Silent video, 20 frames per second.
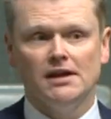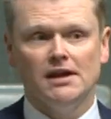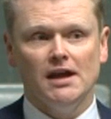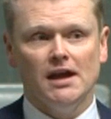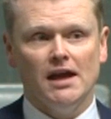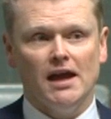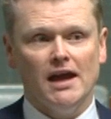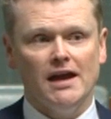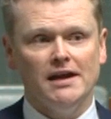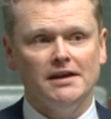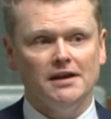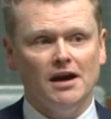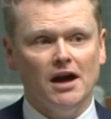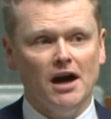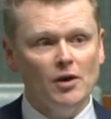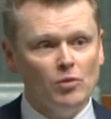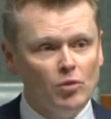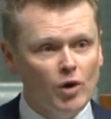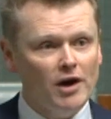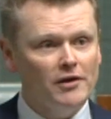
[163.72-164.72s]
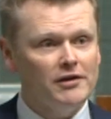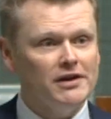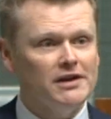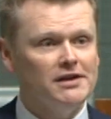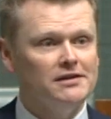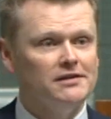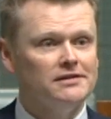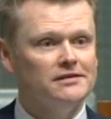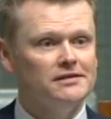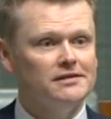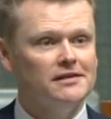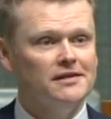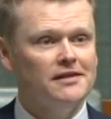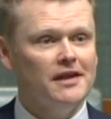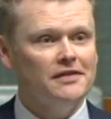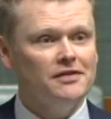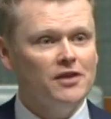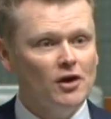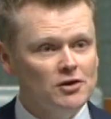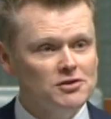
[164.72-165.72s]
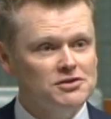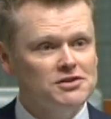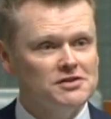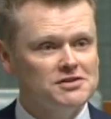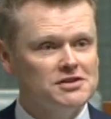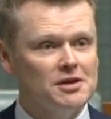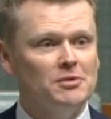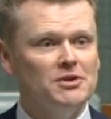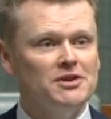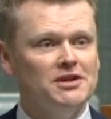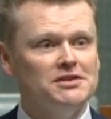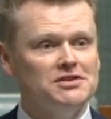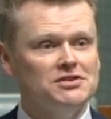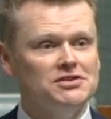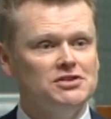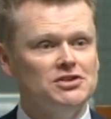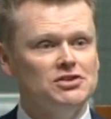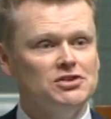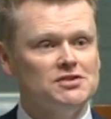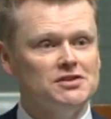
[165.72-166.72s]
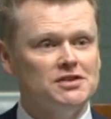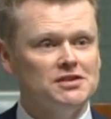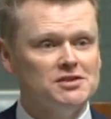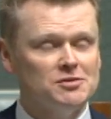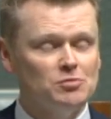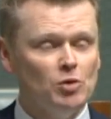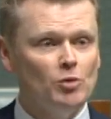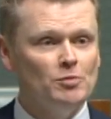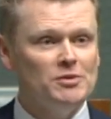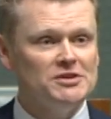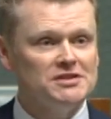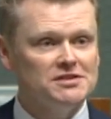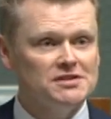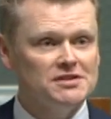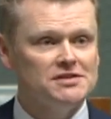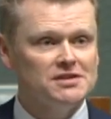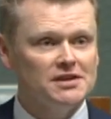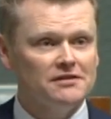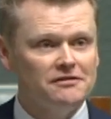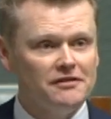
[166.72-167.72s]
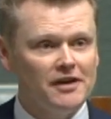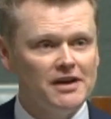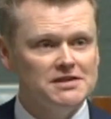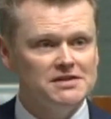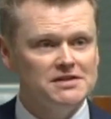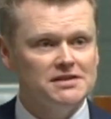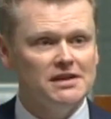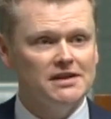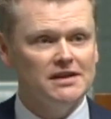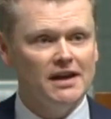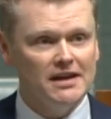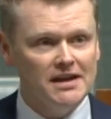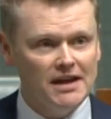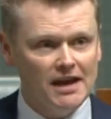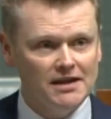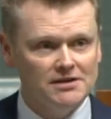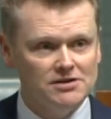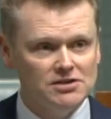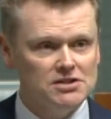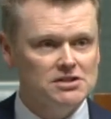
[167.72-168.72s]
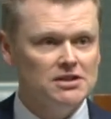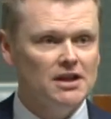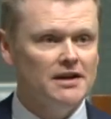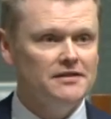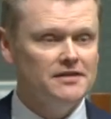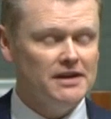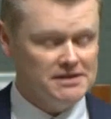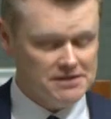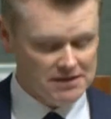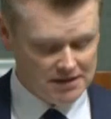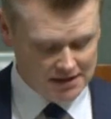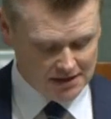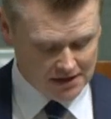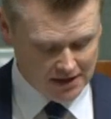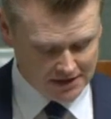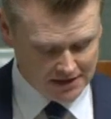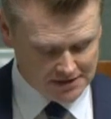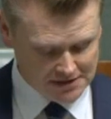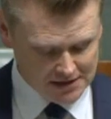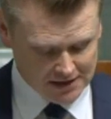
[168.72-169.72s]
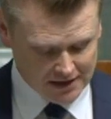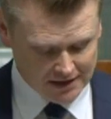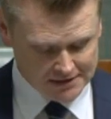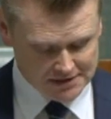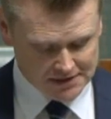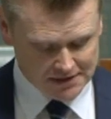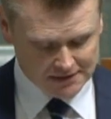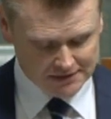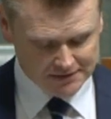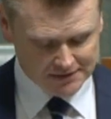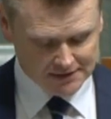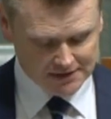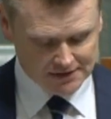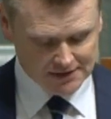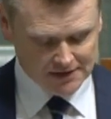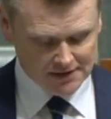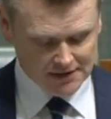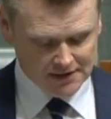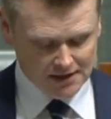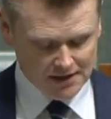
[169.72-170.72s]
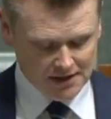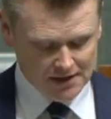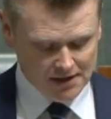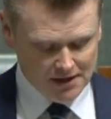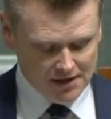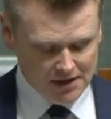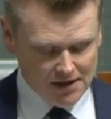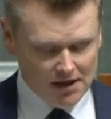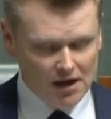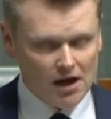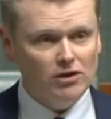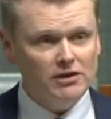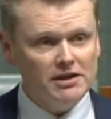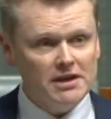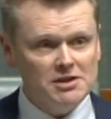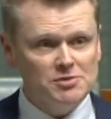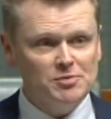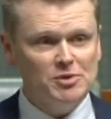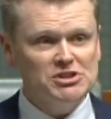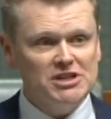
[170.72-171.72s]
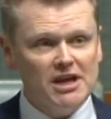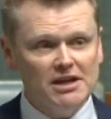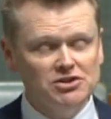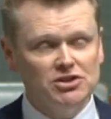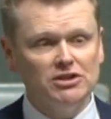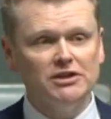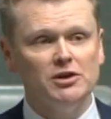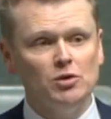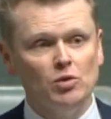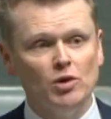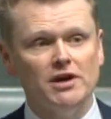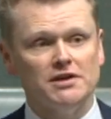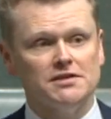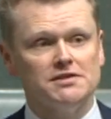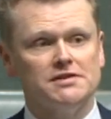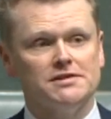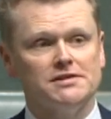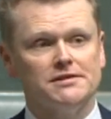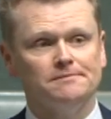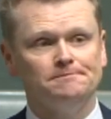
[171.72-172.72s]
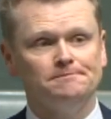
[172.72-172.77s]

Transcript: And I worry that those are some of the decisions that small businesses are facing again, just like they did in 1990. Only it's potentially worse.